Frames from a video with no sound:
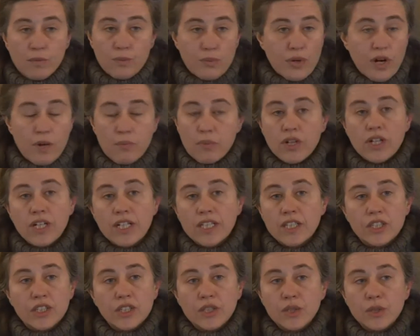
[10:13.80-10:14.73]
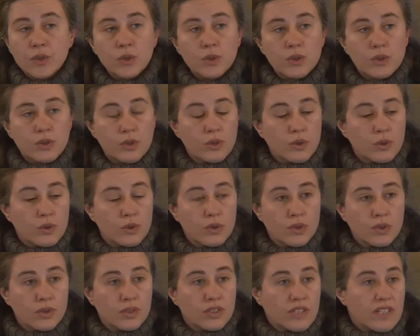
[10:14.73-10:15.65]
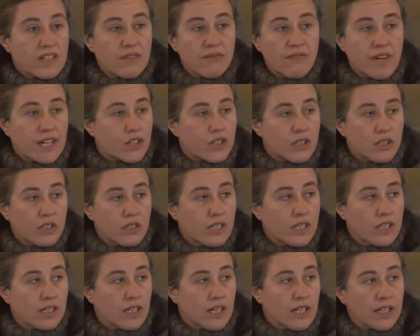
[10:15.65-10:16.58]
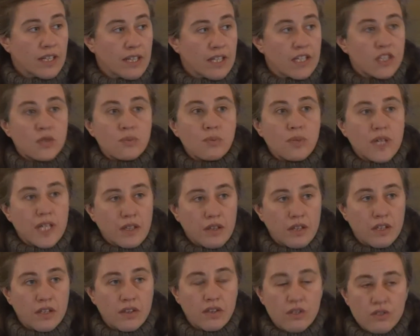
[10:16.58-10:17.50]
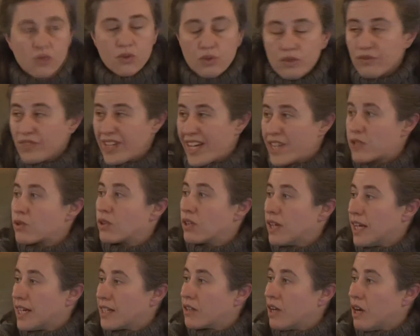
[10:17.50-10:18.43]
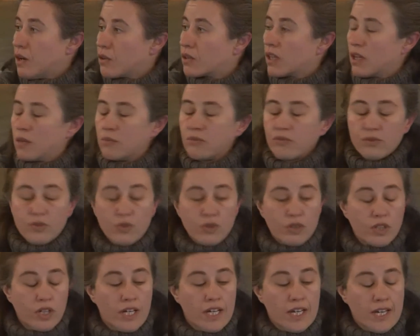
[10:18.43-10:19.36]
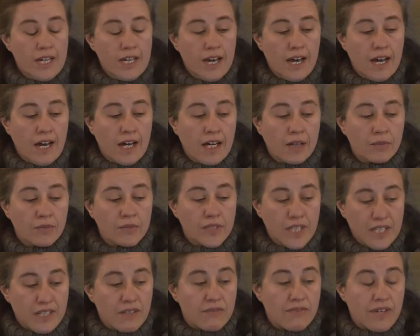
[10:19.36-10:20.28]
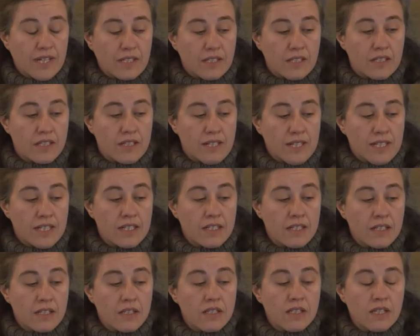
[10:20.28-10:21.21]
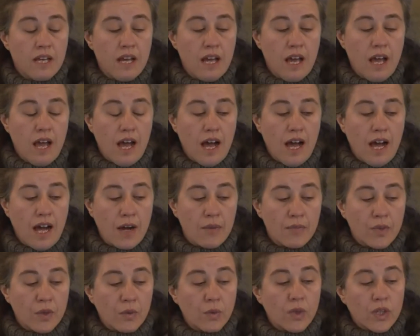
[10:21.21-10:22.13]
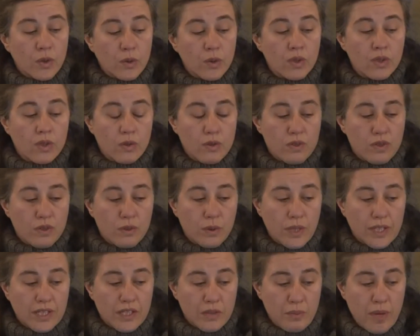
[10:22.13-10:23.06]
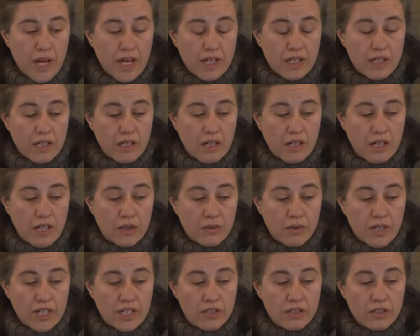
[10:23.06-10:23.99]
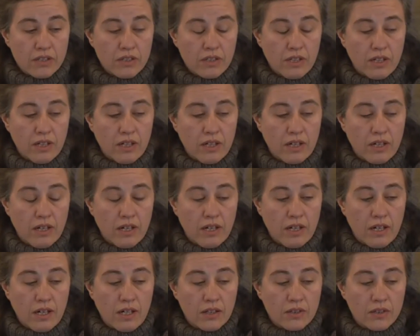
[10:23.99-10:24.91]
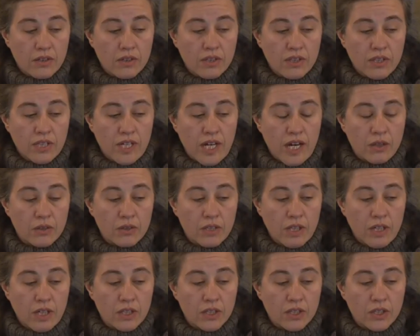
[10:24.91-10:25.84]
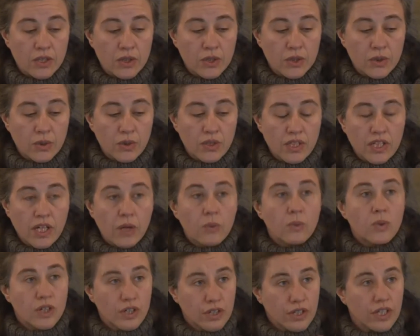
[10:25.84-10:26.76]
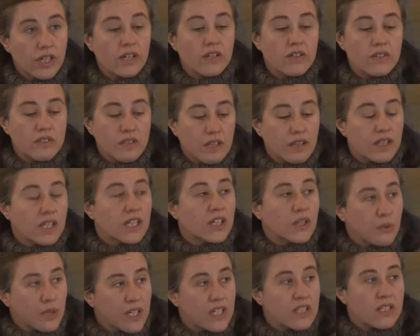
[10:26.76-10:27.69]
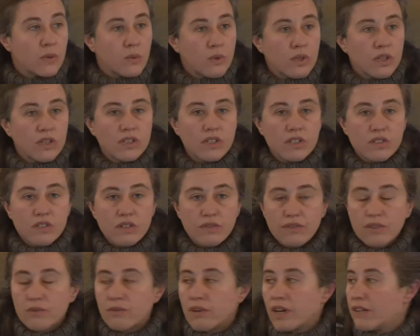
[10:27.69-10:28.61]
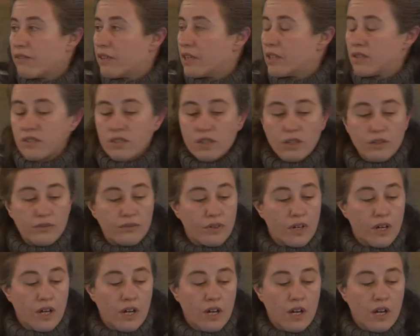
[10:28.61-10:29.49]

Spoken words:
primarily due to disaffection, and this being the sort of natural outcome for disaffected citizens. We could also expect greater turnout due to the awareness, the increased awareness of the relevance of